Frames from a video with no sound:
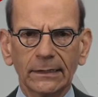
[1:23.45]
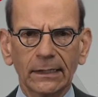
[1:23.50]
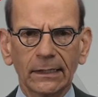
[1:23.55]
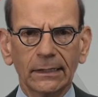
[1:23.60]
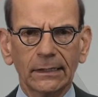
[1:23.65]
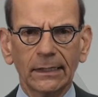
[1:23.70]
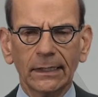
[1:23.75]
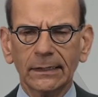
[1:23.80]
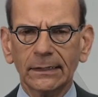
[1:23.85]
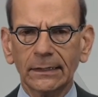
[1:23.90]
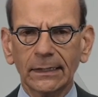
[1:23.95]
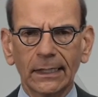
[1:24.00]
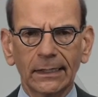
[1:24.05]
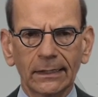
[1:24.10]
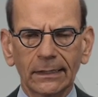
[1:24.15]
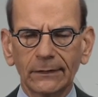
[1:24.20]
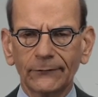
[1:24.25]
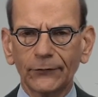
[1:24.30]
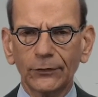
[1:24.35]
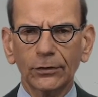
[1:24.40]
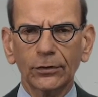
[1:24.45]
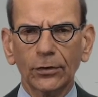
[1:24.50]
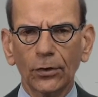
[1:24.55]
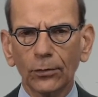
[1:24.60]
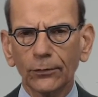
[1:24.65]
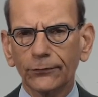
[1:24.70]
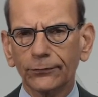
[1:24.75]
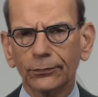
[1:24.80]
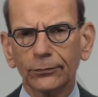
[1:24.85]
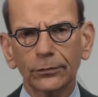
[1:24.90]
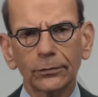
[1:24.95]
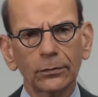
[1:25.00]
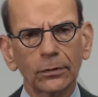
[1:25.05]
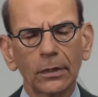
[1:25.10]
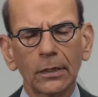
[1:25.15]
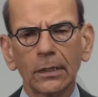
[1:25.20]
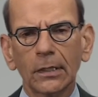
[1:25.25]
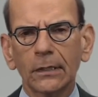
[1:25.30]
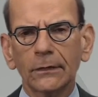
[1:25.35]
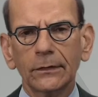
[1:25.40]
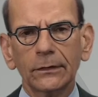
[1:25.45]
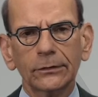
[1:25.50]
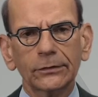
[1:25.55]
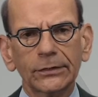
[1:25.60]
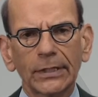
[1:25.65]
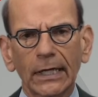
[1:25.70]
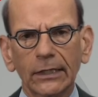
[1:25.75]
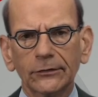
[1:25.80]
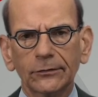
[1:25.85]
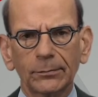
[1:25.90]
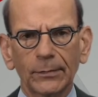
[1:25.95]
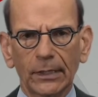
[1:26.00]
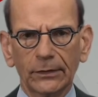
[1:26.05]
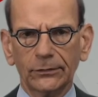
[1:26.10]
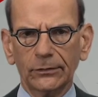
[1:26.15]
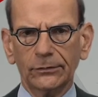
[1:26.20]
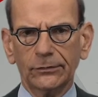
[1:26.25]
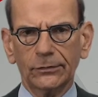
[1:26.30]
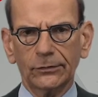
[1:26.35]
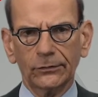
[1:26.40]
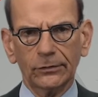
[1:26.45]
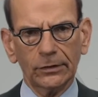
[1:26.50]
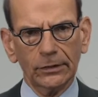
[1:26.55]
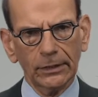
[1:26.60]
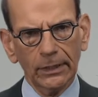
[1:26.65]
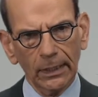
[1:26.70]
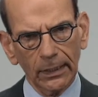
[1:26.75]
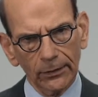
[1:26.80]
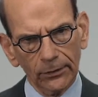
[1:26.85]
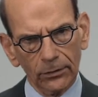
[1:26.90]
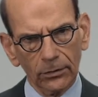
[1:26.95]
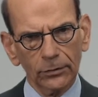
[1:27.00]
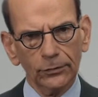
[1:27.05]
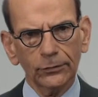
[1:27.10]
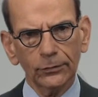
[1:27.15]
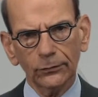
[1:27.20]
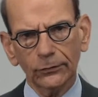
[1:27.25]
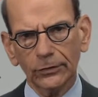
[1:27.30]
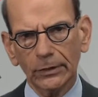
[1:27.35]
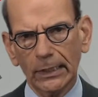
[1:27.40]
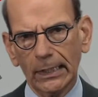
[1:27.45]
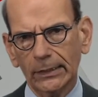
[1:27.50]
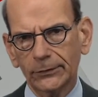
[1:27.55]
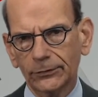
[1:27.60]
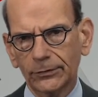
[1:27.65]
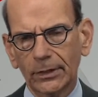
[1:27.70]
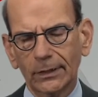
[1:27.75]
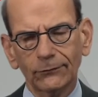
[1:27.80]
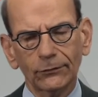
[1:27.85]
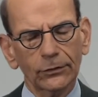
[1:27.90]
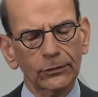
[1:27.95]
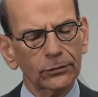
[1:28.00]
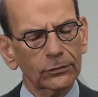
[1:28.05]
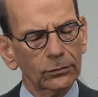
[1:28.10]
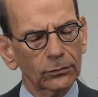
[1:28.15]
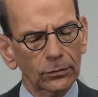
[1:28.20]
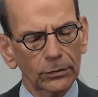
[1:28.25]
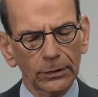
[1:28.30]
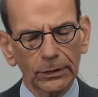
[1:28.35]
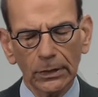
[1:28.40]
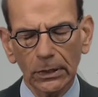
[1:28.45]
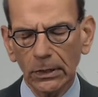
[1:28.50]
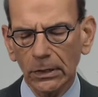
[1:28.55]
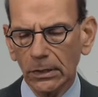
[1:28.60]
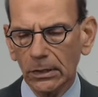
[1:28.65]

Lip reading: And if you go through these text messages, and again, there are two sides to every story,